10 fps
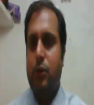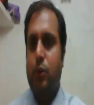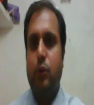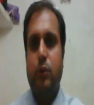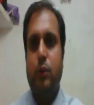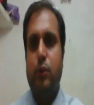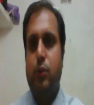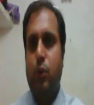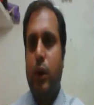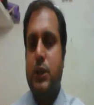took
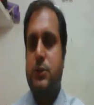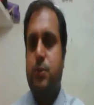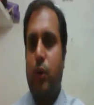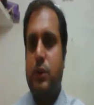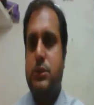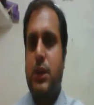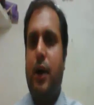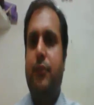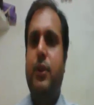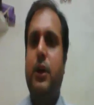no response
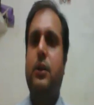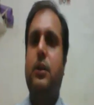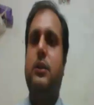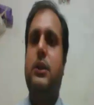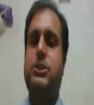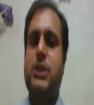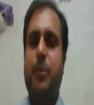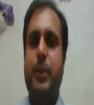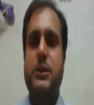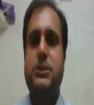after the
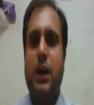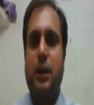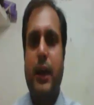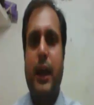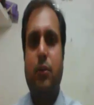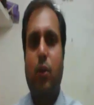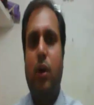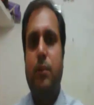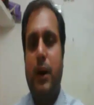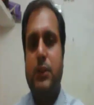Japanese attack
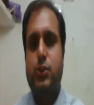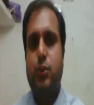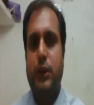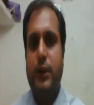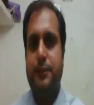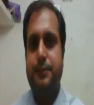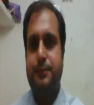on Manchuria,